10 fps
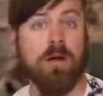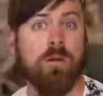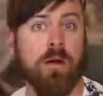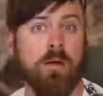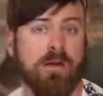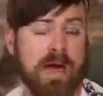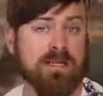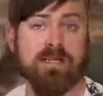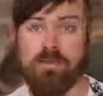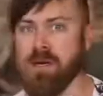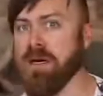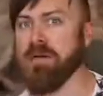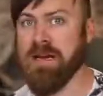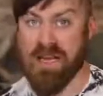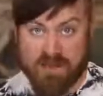Well, that's the money
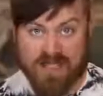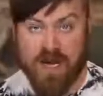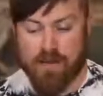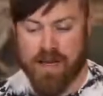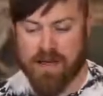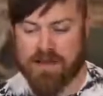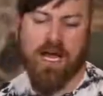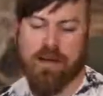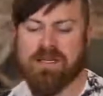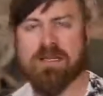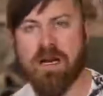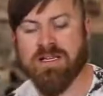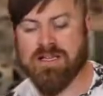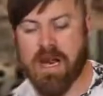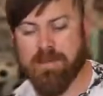that Amazon makes. Amazon
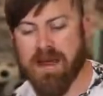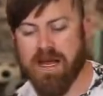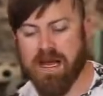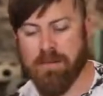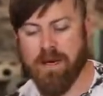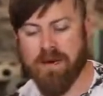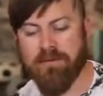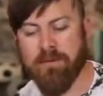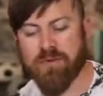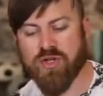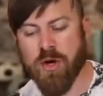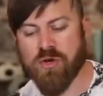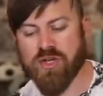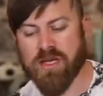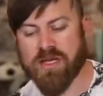is not making money from
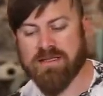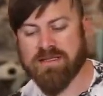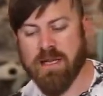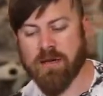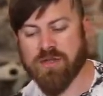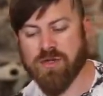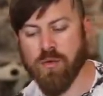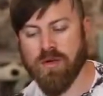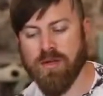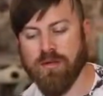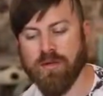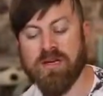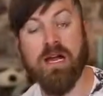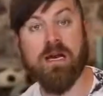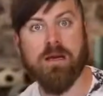charging its sellers only
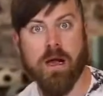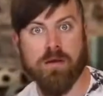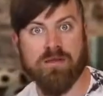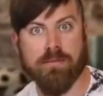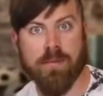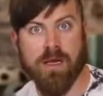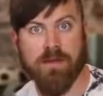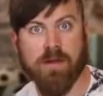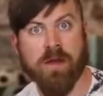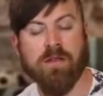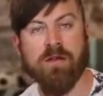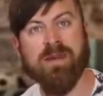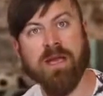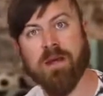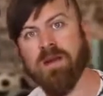$39 a month. They're
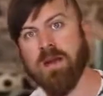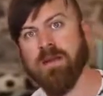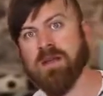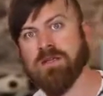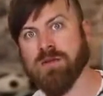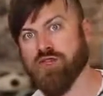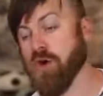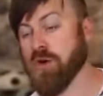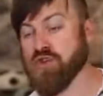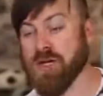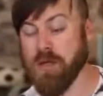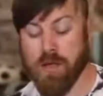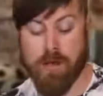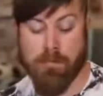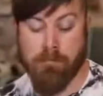making money because they're charging
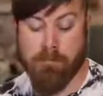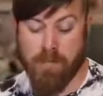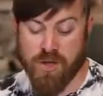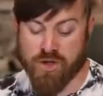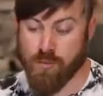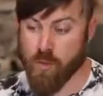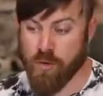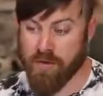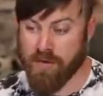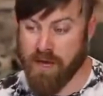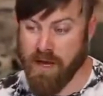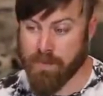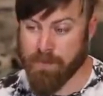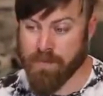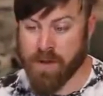much more than that.
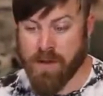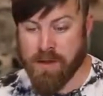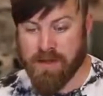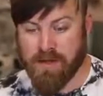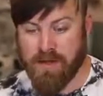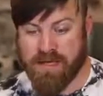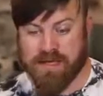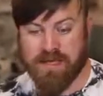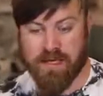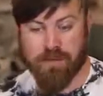So let's see.